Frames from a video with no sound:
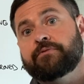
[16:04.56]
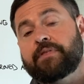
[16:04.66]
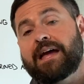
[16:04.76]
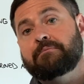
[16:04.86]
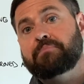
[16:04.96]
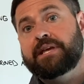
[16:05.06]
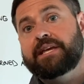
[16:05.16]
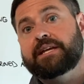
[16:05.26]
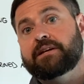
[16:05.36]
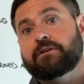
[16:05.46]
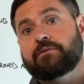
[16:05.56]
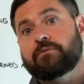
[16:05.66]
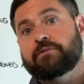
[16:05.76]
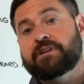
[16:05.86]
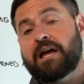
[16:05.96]
for that peak
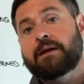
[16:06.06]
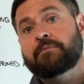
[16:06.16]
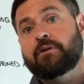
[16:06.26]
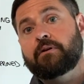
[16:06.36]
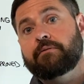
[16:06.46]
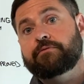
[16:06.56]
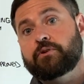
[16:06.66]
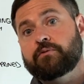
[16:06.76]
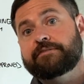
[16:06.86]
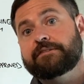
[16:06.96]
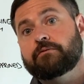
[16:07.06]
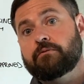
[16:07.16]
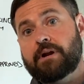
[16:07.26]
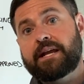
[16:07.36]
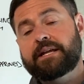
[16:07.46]
time of use
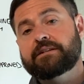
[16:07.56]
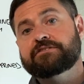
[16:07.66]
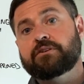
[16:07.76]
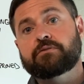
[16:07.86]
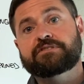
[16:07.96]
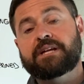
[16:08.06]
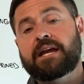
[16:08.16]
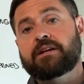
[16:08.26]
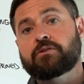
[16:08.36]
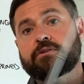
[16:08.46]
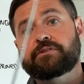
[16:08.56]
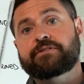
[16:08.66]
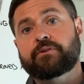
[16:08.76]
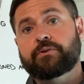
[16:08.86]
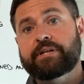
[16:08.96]
rate. So say your
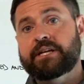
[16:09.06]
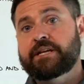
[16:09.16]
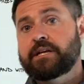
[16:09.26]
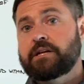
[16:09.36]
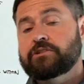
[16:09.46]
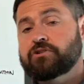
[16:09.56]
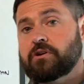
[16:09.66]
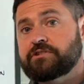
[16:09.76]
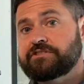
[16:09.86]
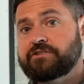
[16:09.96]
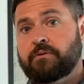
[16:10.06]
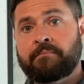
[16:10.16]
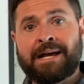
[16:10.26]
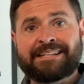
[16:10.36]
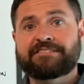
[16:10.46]
utility charges you a
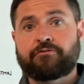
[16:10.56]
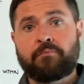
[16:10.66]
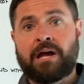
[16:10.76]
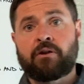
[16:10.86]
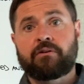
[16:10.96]
massive amount